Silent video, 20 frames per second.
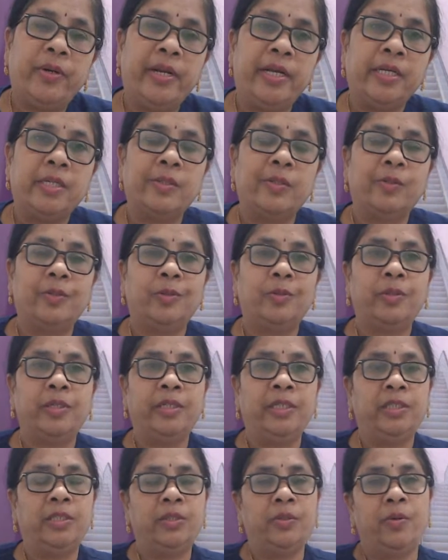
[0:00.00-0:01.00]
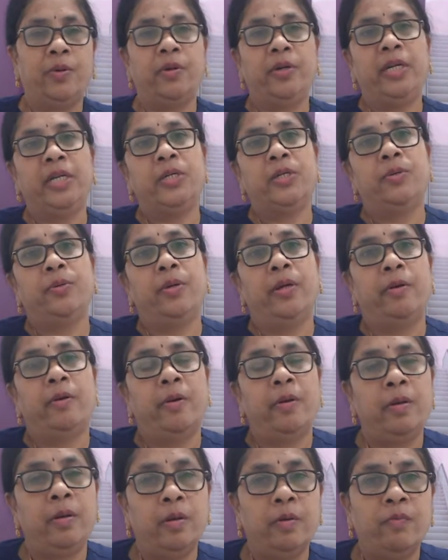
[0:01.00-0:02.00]
eggs, so it should reach to
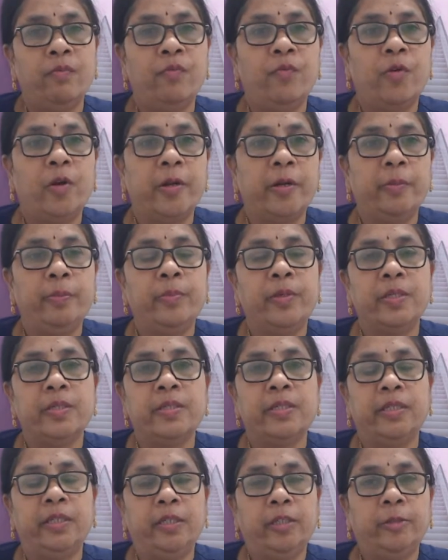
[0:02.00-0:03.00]
around 40%.